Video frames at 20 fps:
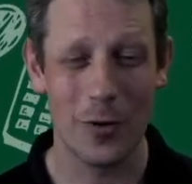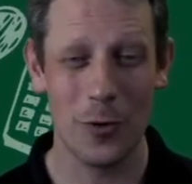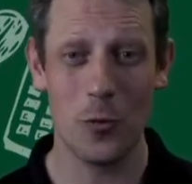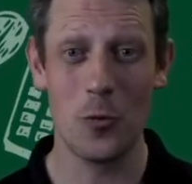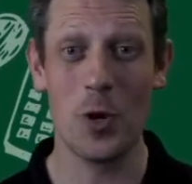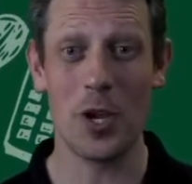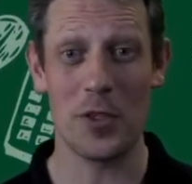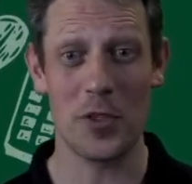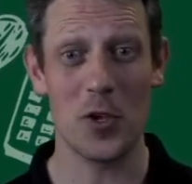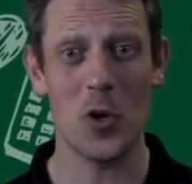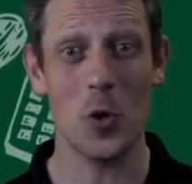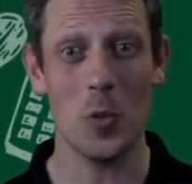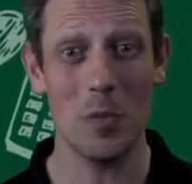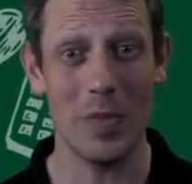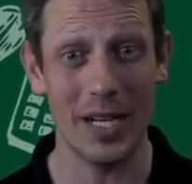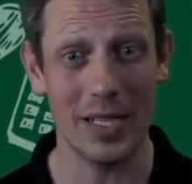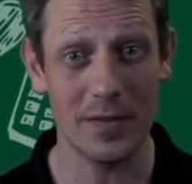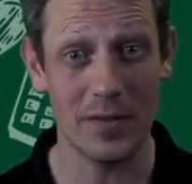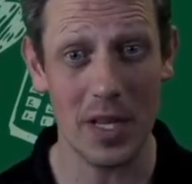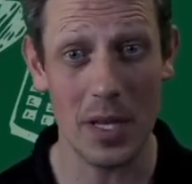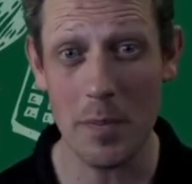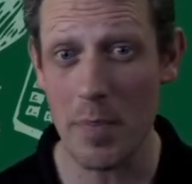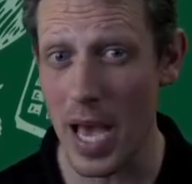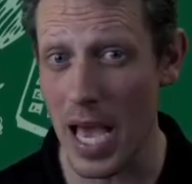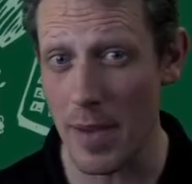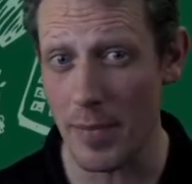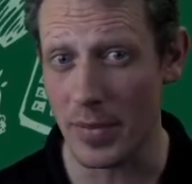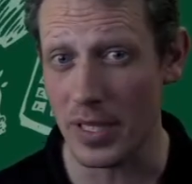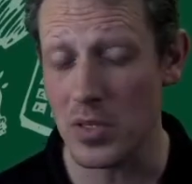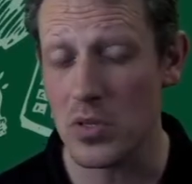with your monthly
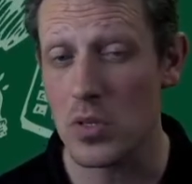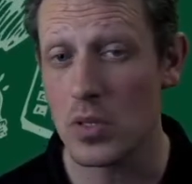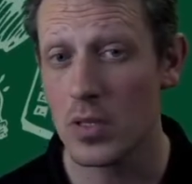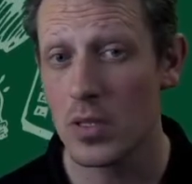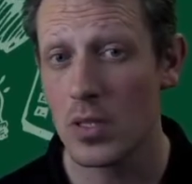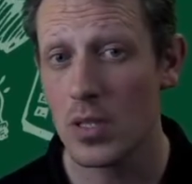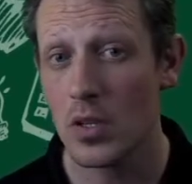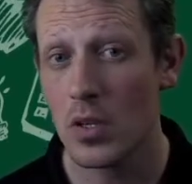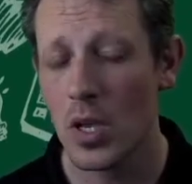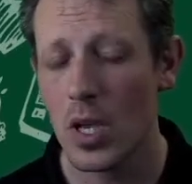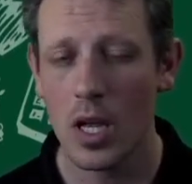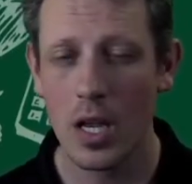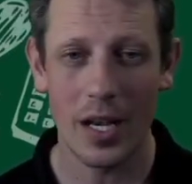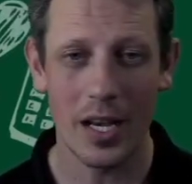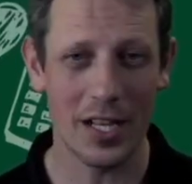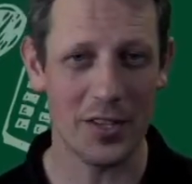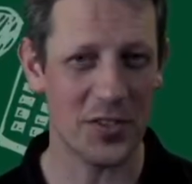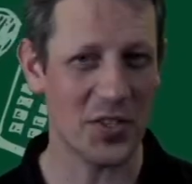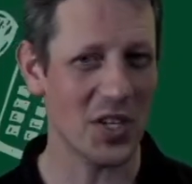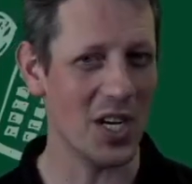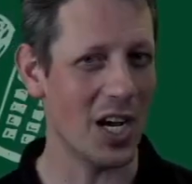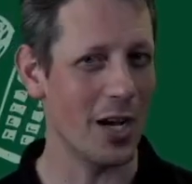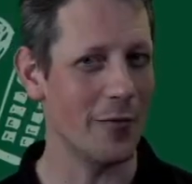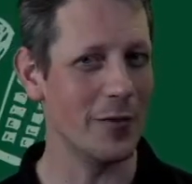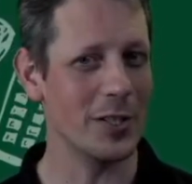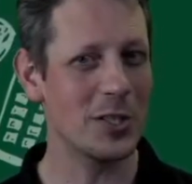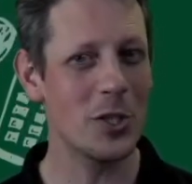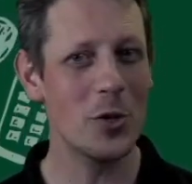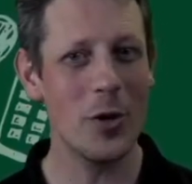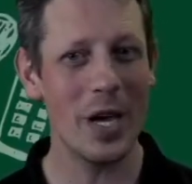payments? Let's go over
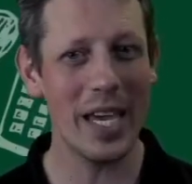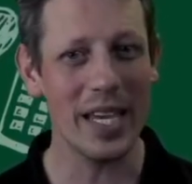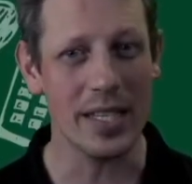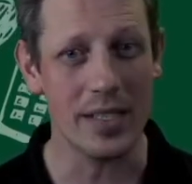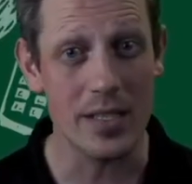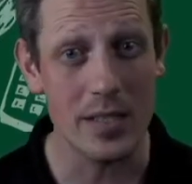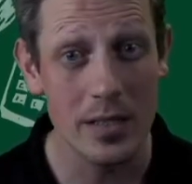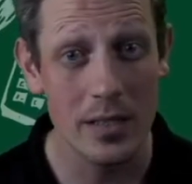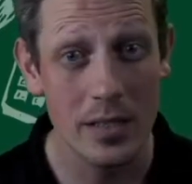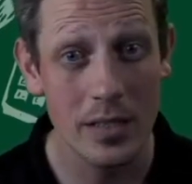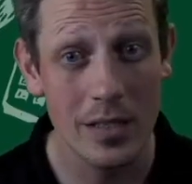to X.